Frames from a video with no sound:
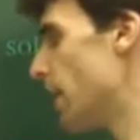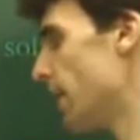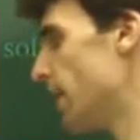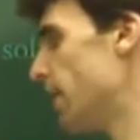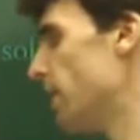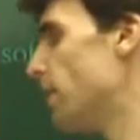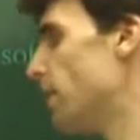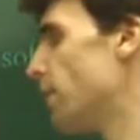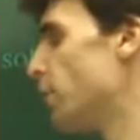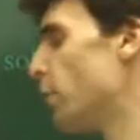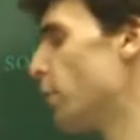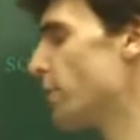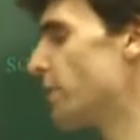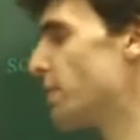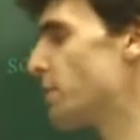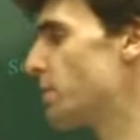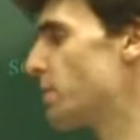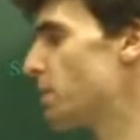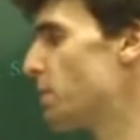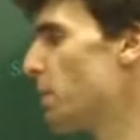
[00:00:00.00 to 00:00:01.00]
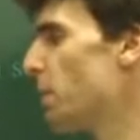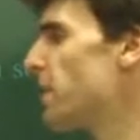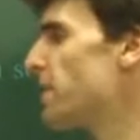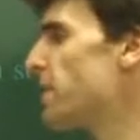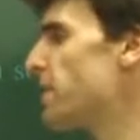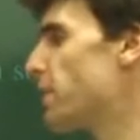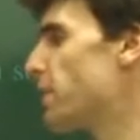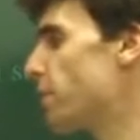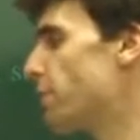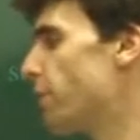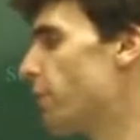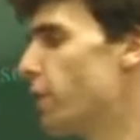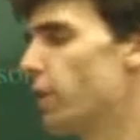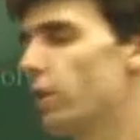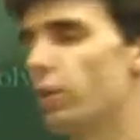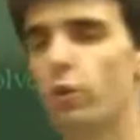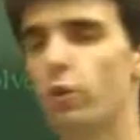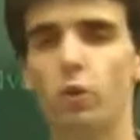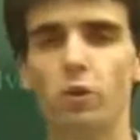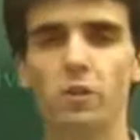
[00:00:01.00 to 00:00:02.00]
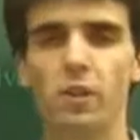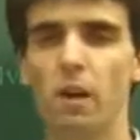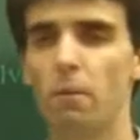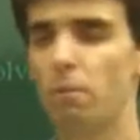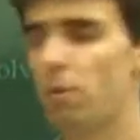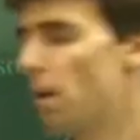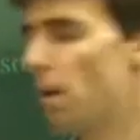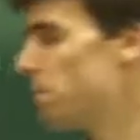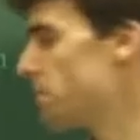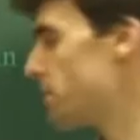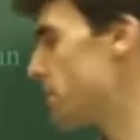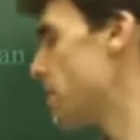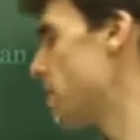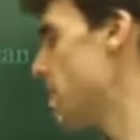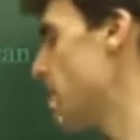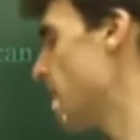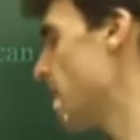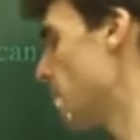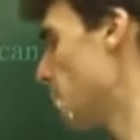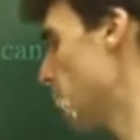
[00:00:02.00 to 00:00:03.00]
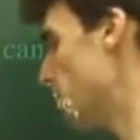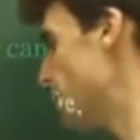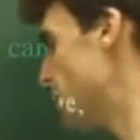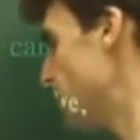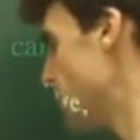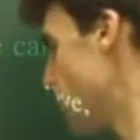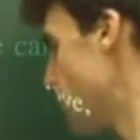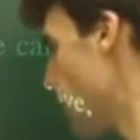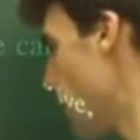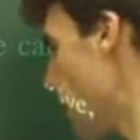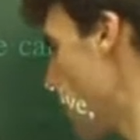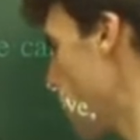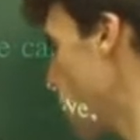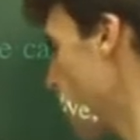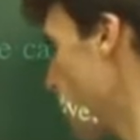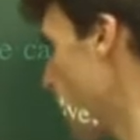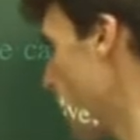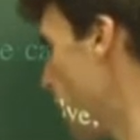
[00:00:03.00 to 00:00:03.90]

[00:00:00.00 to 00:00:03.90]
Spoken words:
again, we'll just split this into the vertical and horizontal problems. And the easiest pie,